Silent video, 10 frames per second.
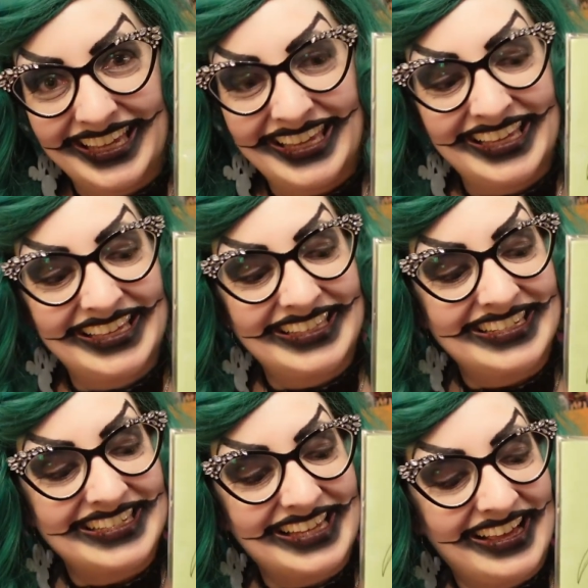
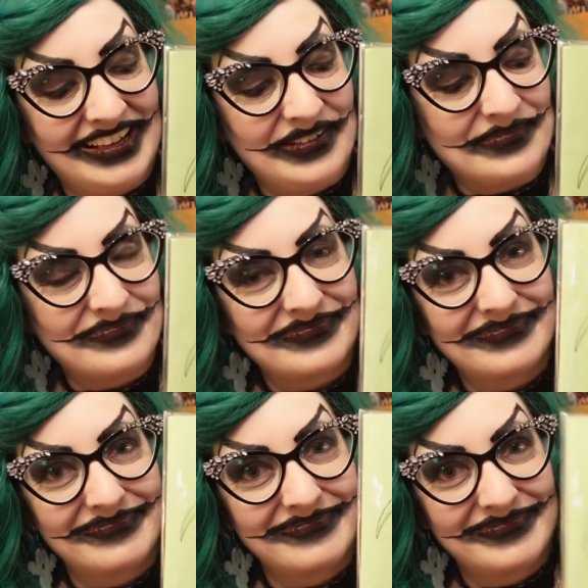And
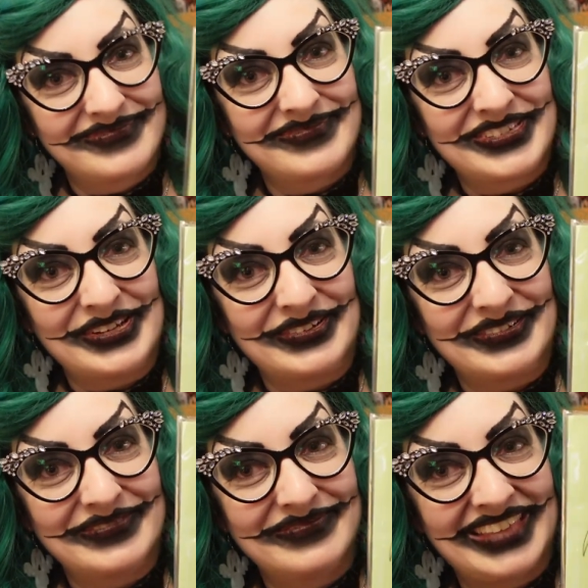
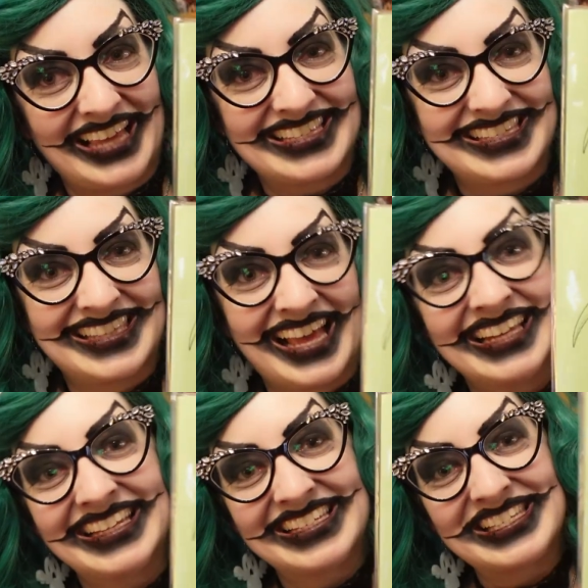so yes, that
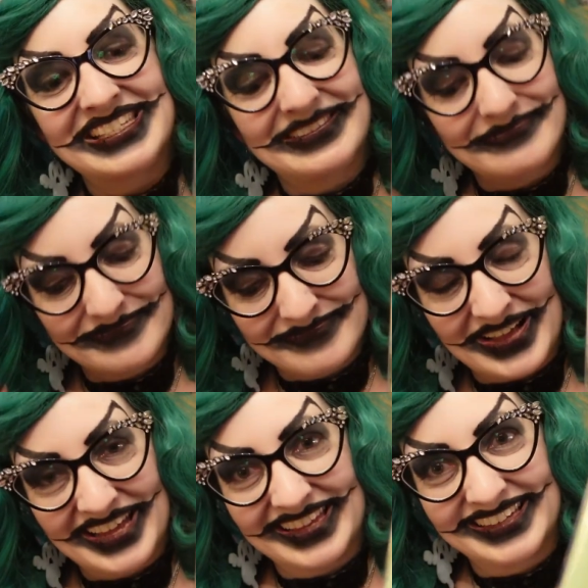is
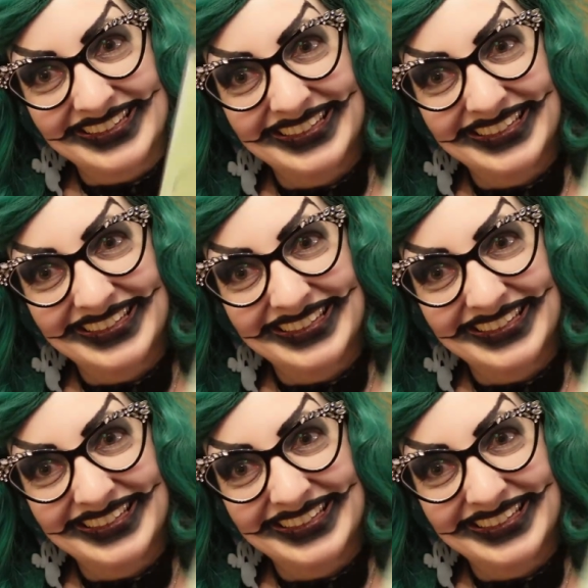my